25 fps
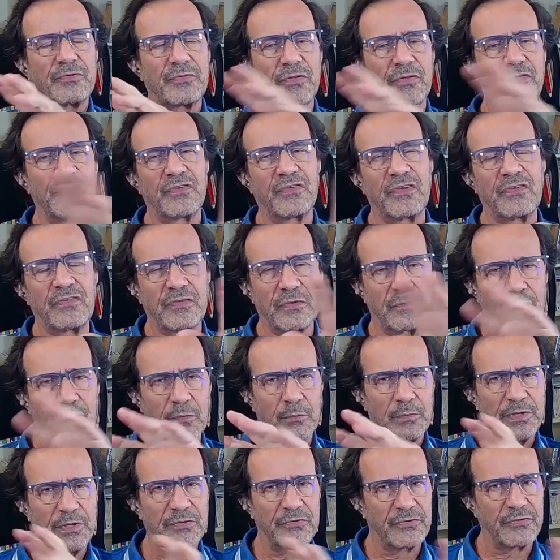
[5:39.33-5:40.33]
transitioning
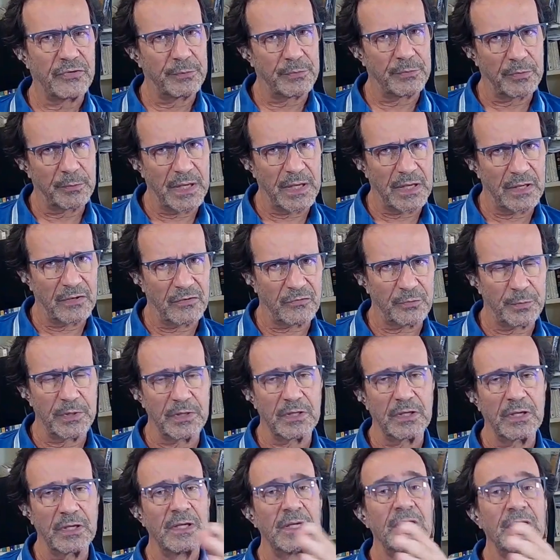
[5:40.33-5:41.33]
from leadership to management.